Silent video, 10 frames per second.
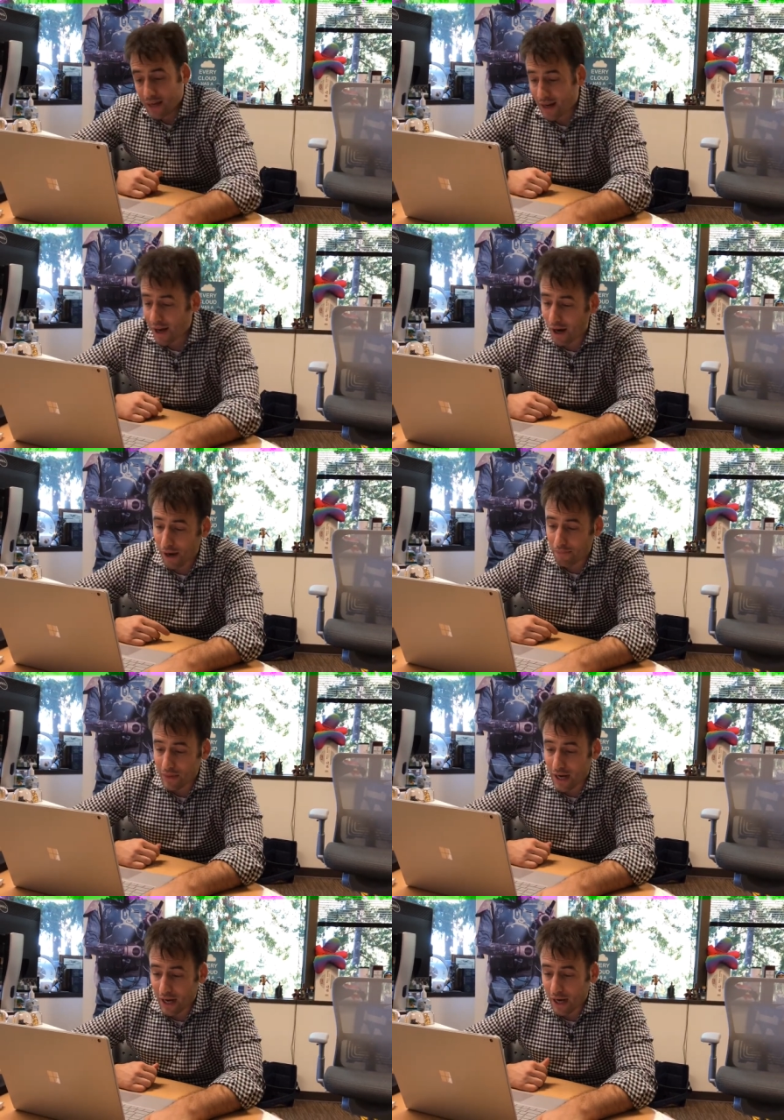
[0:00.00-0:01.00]
Um,
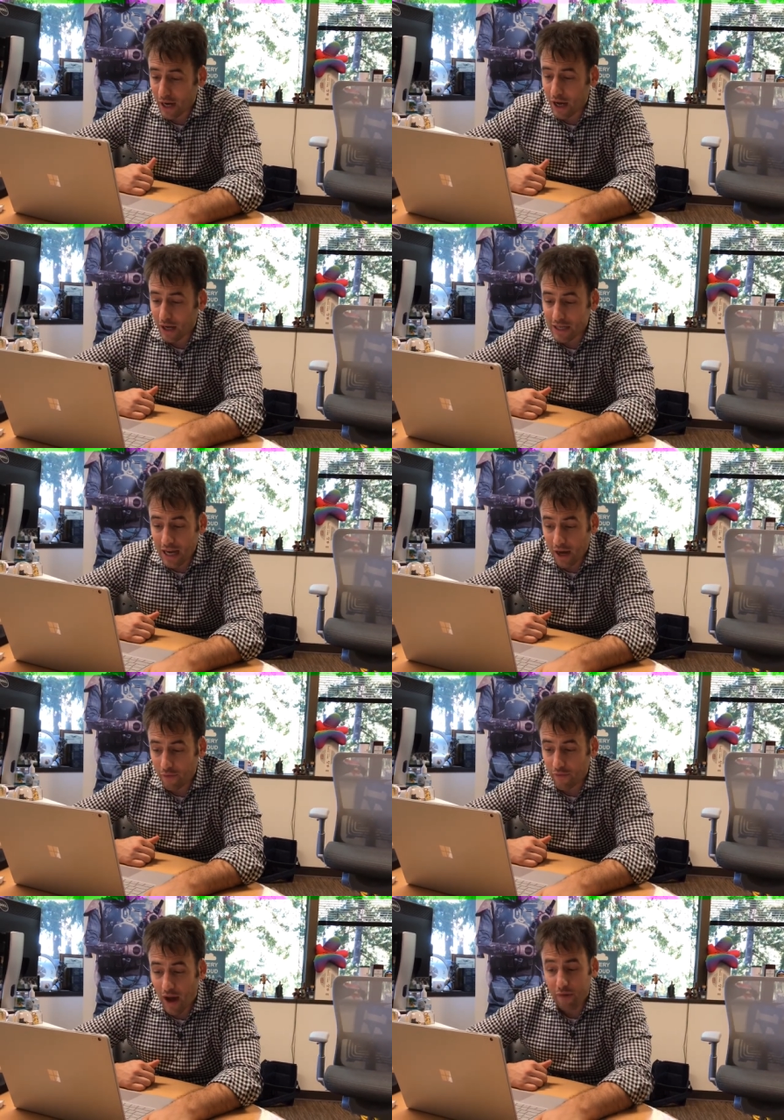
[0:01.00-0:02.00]
uh,
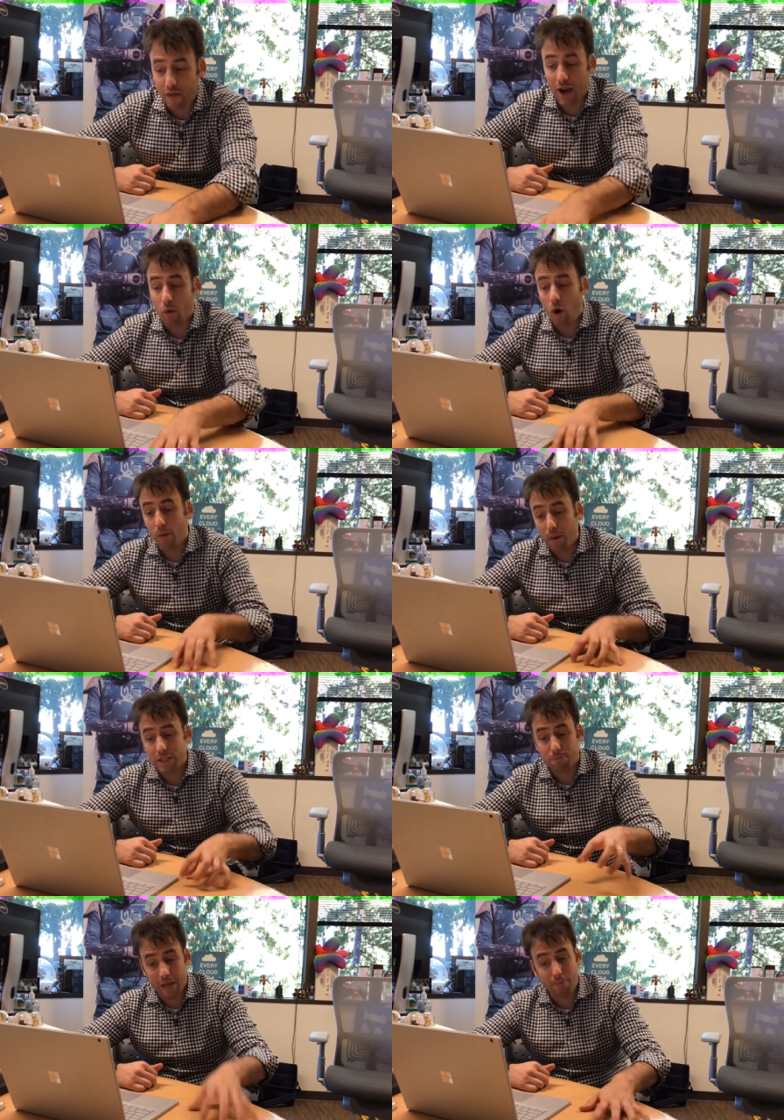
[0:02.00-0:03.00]
uh, firewall
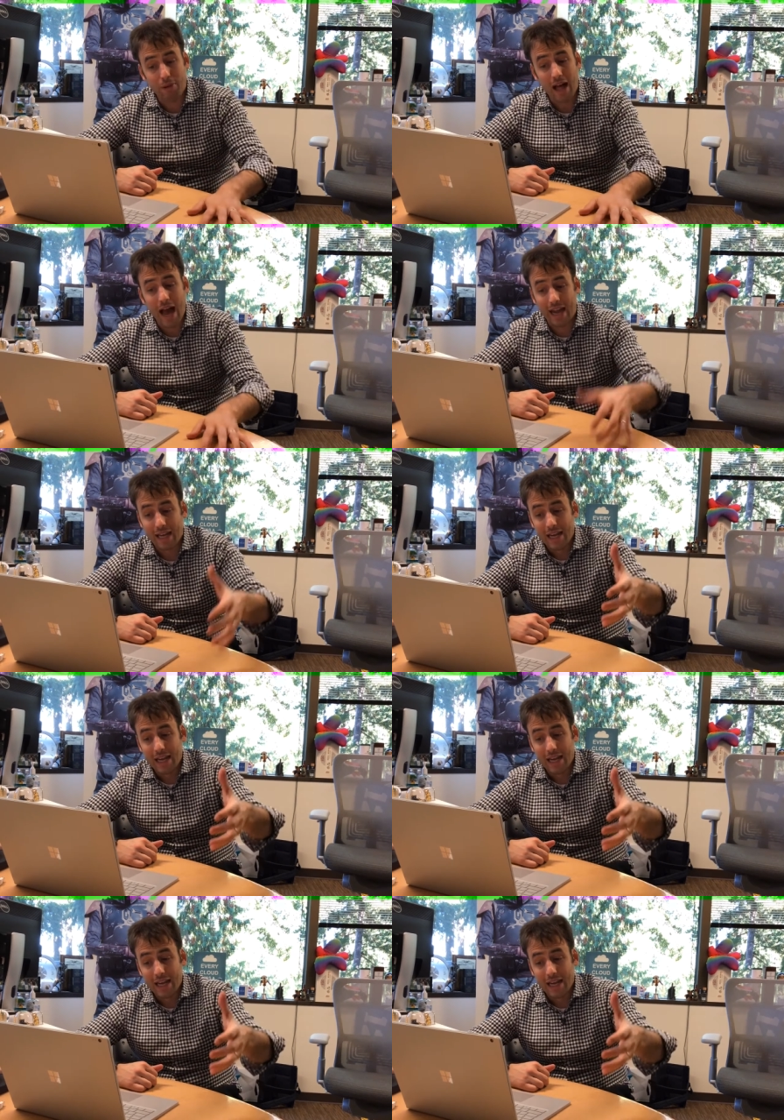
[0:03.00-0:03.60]
must be applied.